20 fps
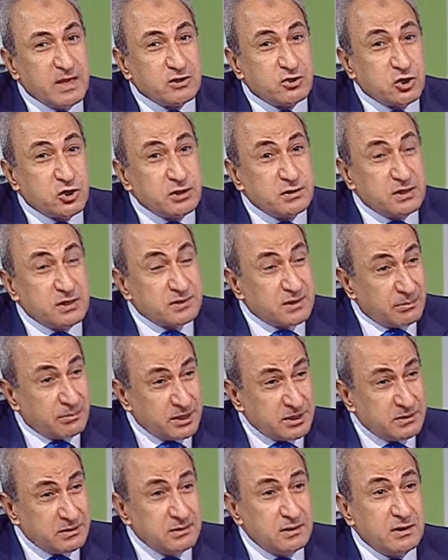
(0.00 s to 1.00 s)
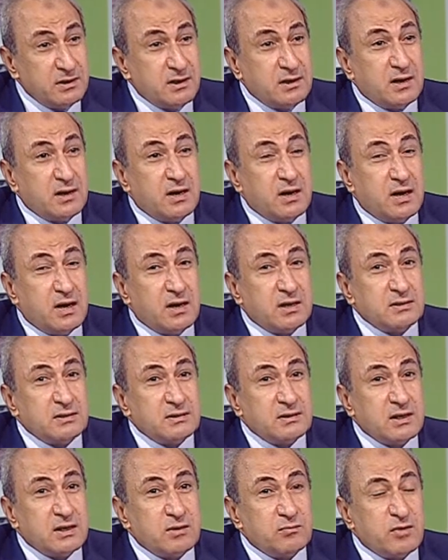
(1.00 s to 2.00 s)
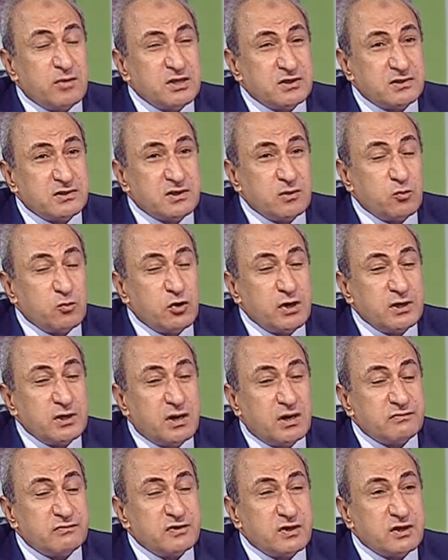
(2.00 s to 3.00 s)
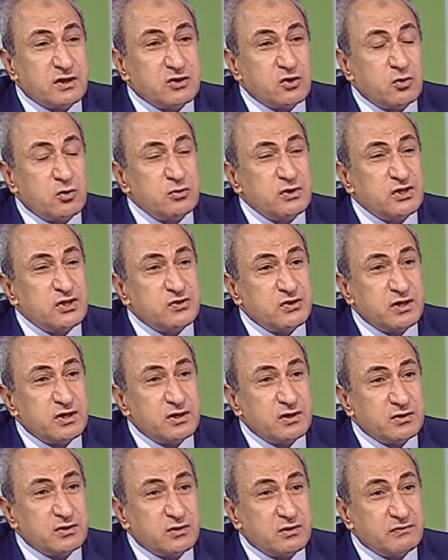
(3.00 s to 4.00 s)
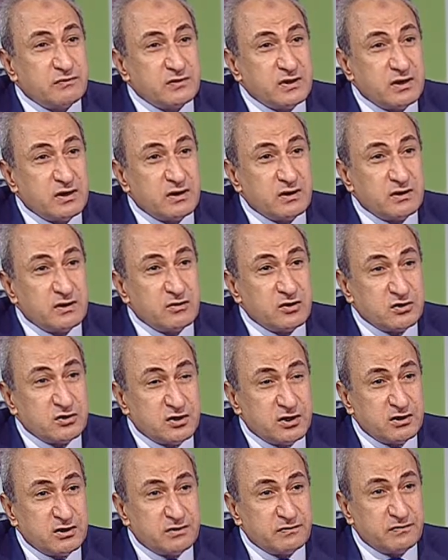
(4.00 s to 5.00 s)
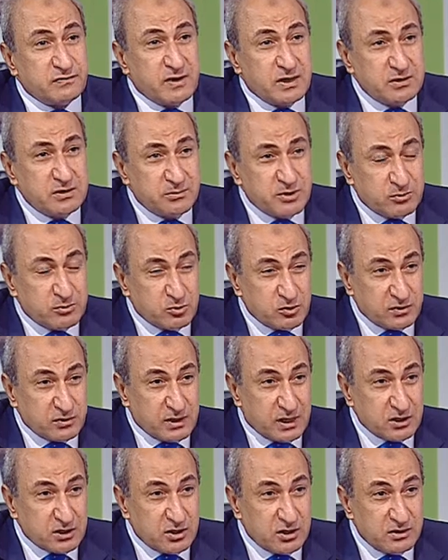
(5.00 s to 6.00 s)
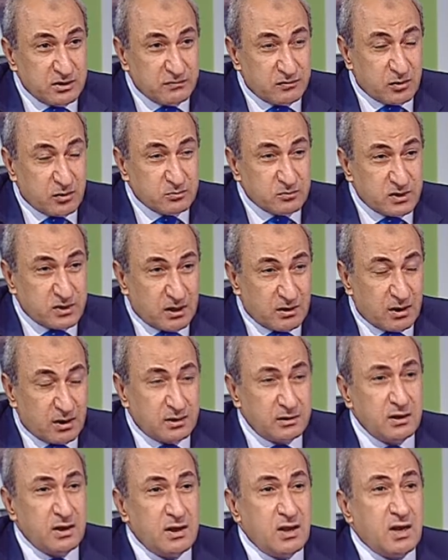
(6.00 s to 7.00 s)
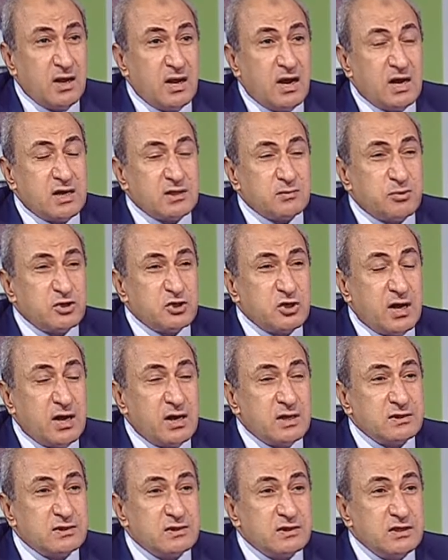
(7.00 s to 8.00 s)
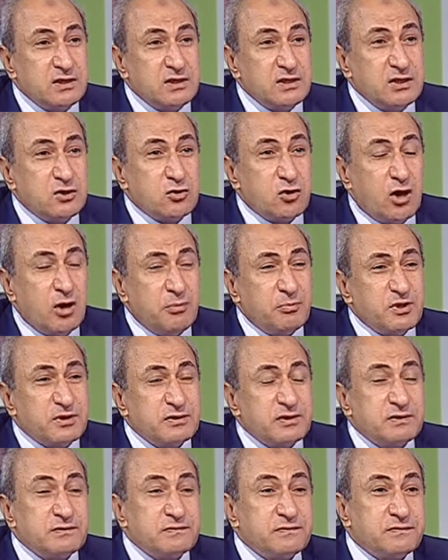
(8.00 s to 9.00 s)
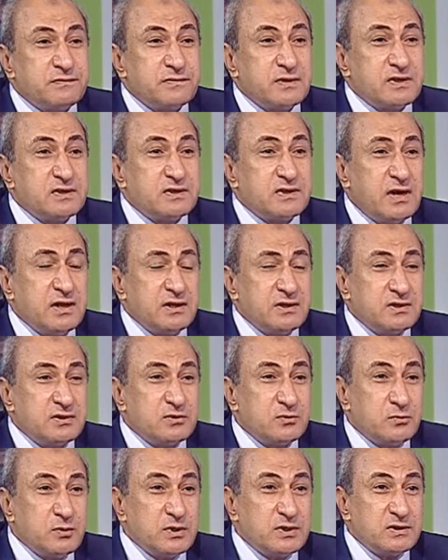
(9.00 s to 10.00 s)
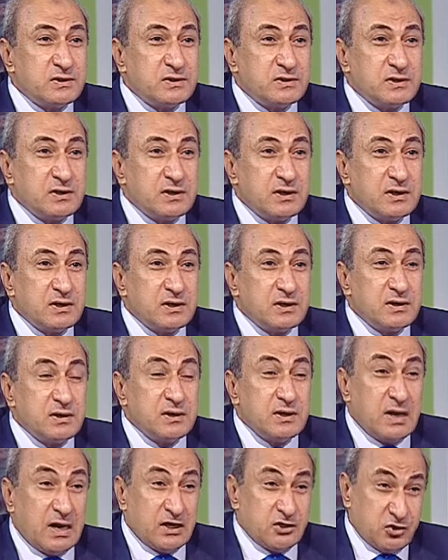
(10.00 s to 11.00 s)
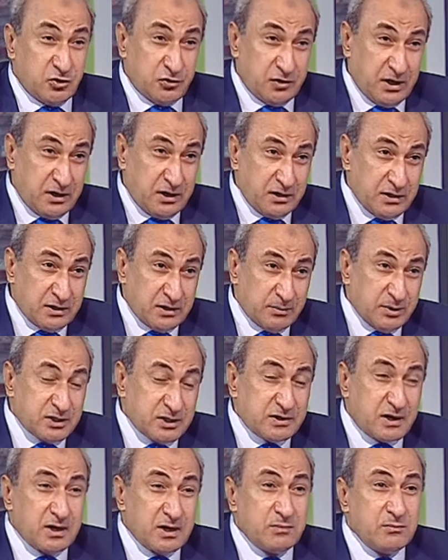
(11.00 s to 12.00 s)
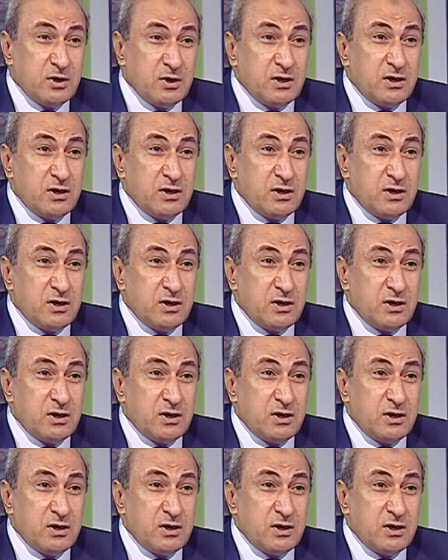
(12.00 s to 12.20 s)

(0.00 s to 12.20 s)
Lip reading: Jeddah summit, and in much the same way after his own return of Vladimir Putin actually from Tehran, as much as the cooperative side with Algeria in the meantime,